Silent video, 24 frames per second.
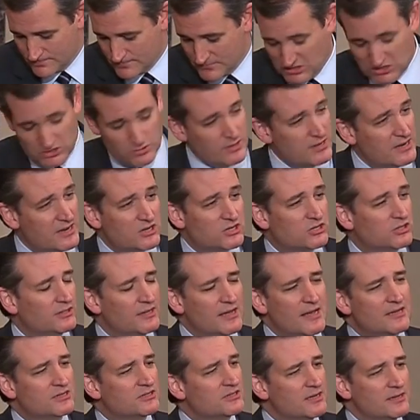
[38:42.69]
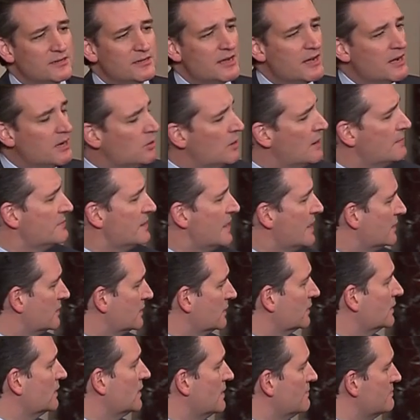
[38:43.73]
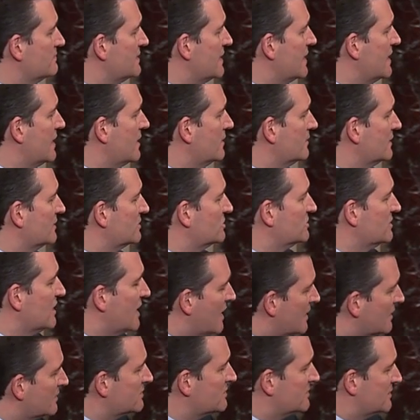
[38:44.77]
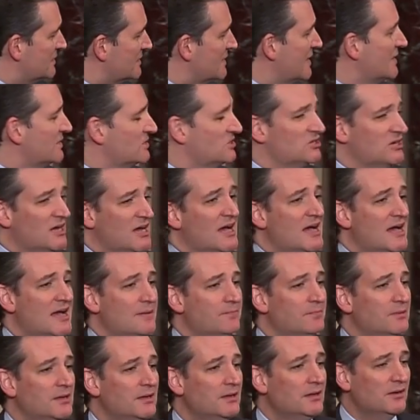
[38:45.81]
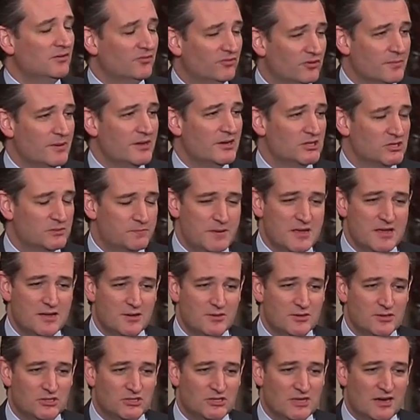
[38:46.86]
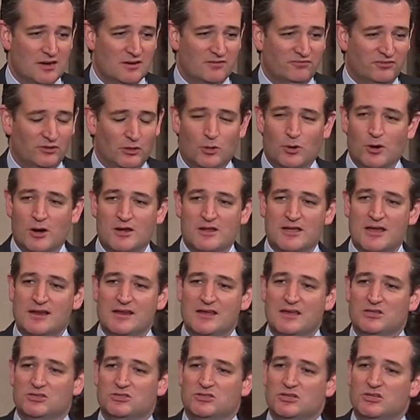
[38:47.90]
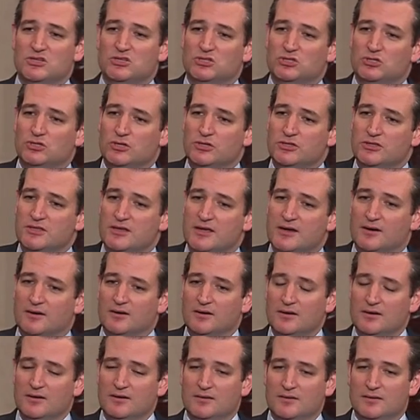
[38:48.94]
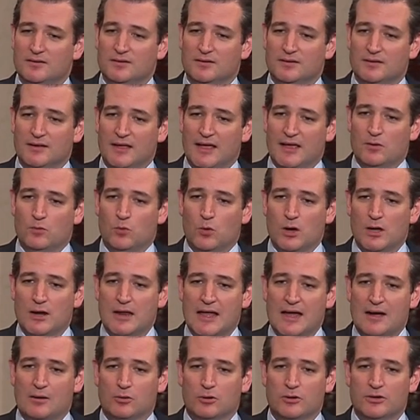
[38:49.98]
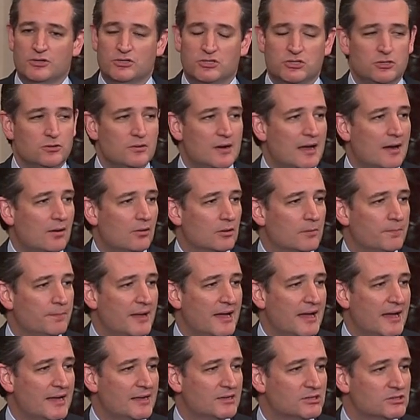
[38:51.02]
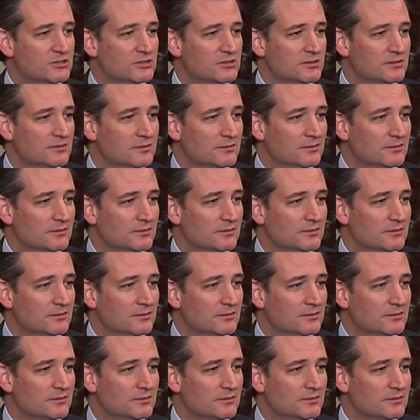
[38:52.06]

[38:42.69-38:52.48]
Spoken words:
So initially I said, no, I'm not going to come down. It's not yet time for me to speak on the Senate floor, and yet he stood there, and 1 hour and 2 hours passed.